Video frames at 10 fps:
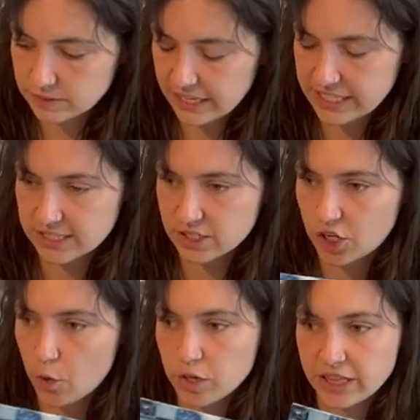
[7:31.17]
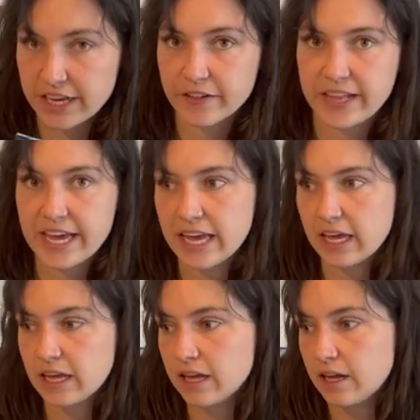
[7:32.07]
it's so clearly
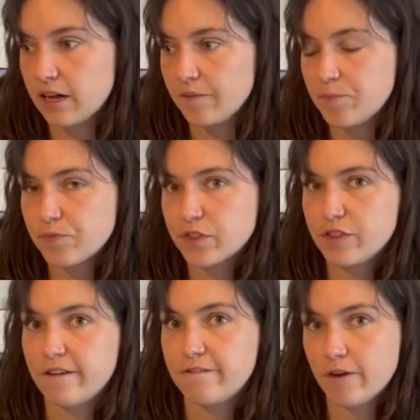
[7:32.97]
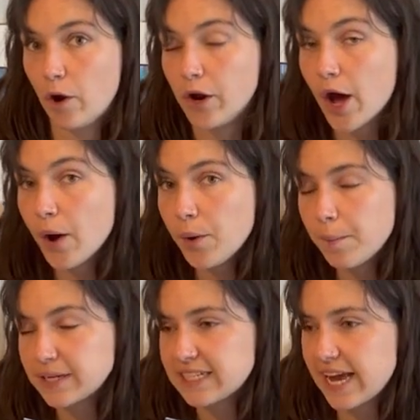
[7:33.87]
the photo,
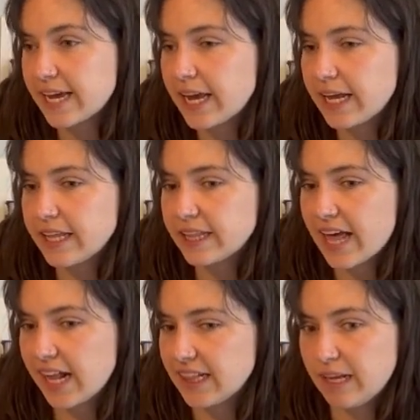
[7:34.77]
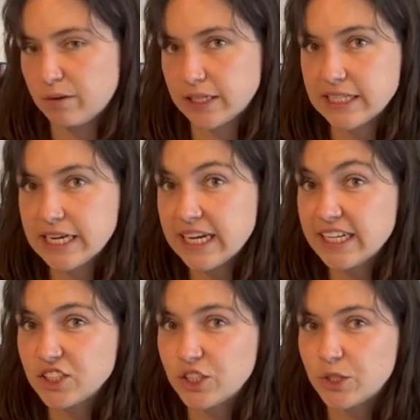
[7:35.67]
but taking that liberty
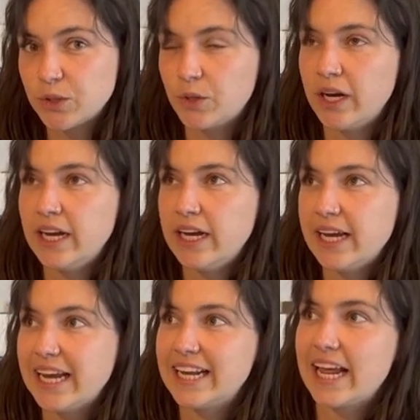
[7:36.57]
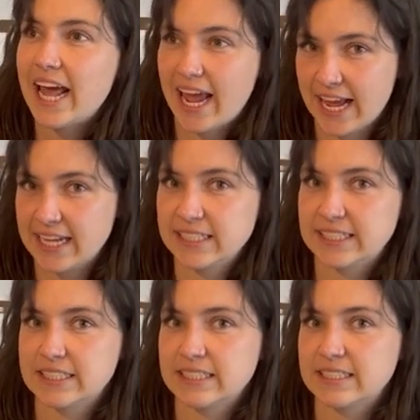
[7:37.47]
to
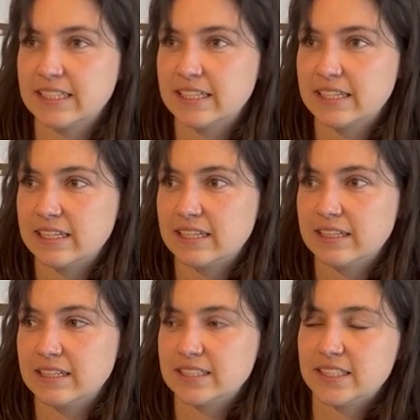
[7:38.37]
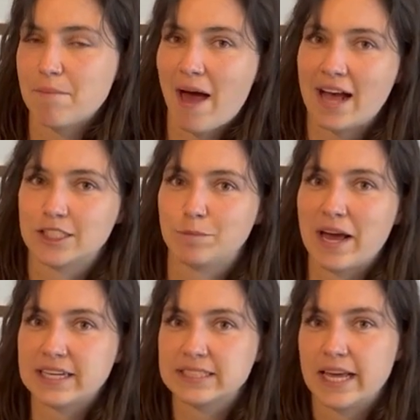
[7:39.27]
enhance some
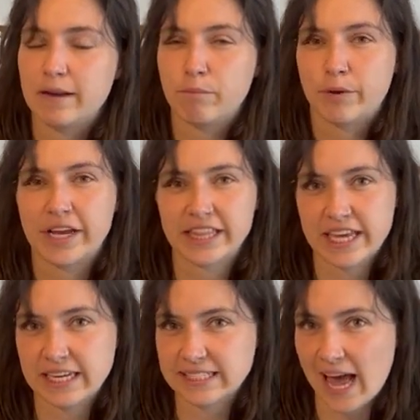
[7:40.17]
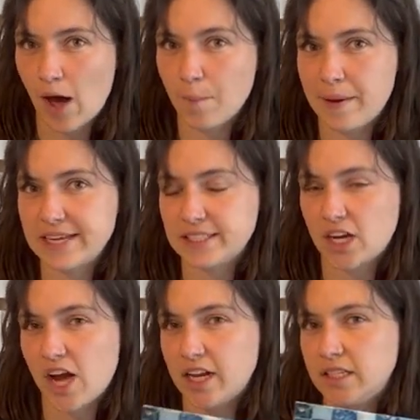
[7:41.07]
aspects and bring things out based
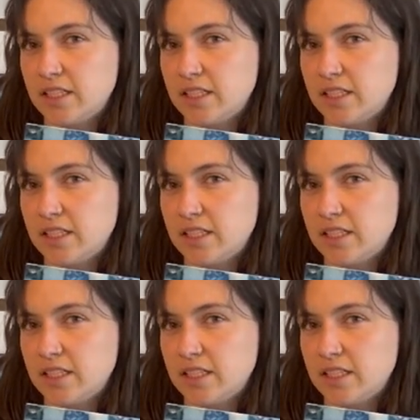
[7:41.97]
on